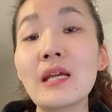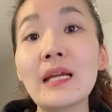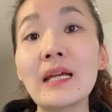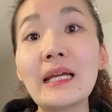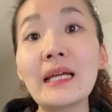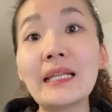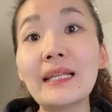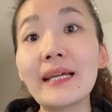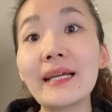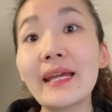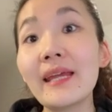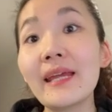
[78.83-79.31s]

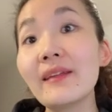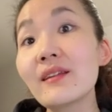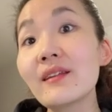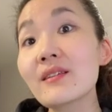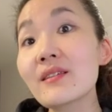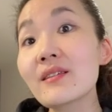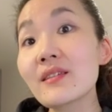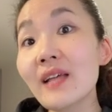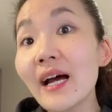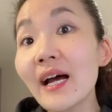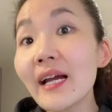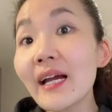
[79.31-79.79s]
Like in the
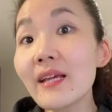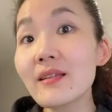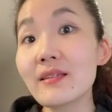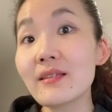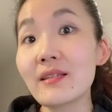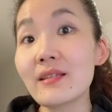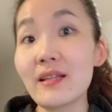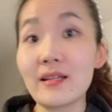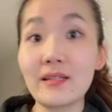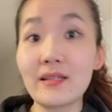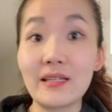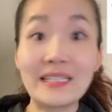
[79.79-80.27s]
science
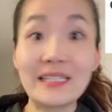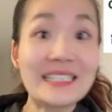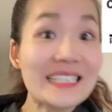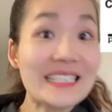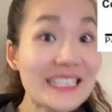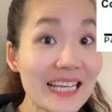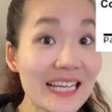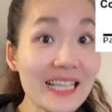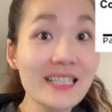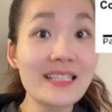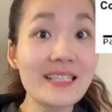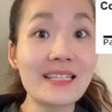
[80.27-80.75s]
lesson
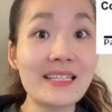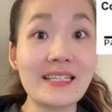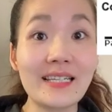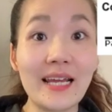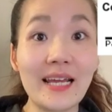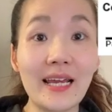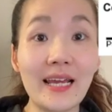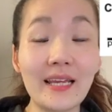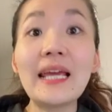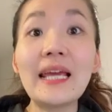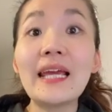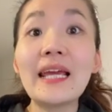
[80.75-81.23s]
yesterday.